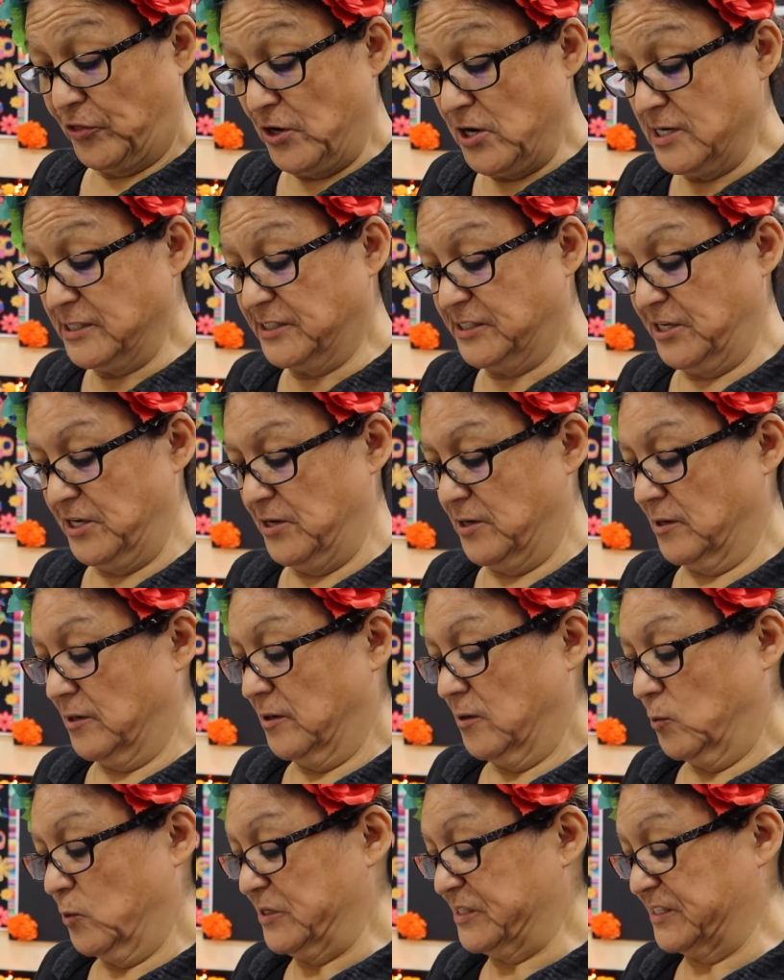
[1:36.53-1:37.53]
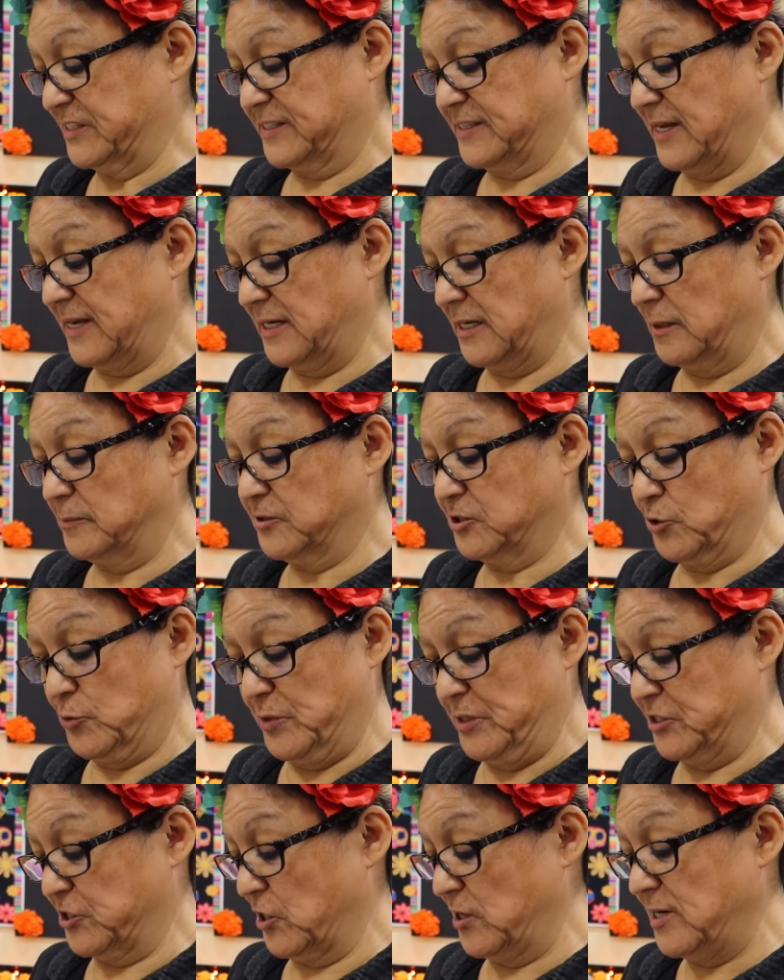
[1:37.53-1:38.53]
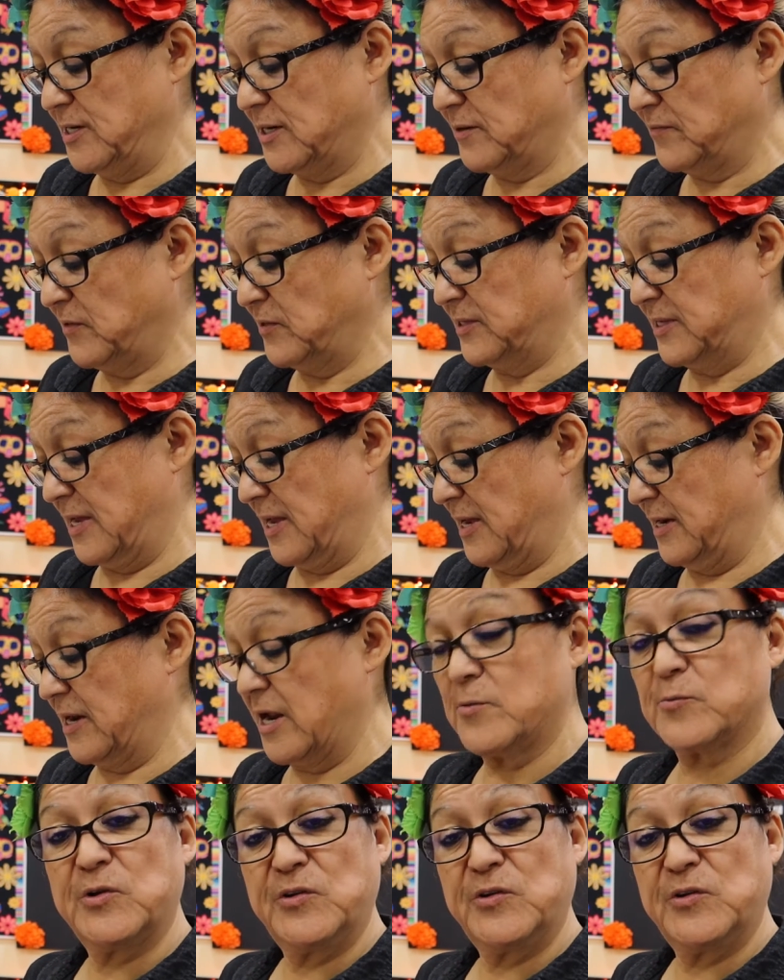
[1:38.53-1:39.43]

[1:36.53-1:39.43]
third tier, which is set up to returning of the dead and